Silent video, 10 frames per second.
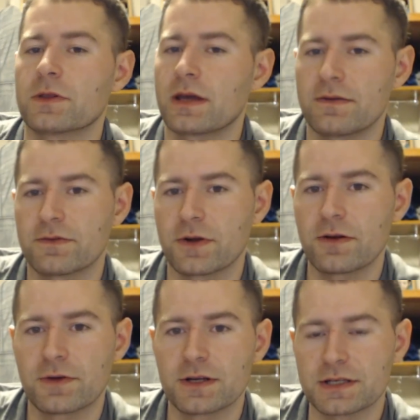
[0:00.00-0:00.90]
but they have a
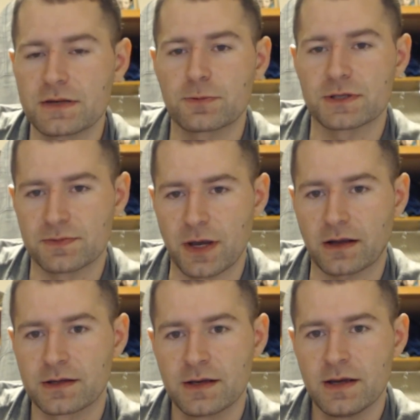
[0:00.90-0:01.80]
very, very deep
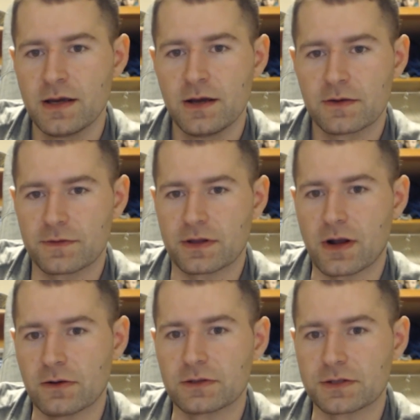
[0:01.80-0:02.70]
respect for
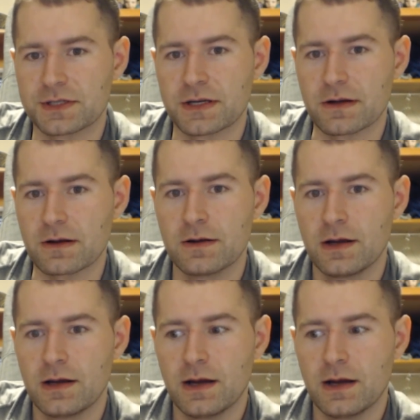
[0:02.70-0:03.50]
their elders here,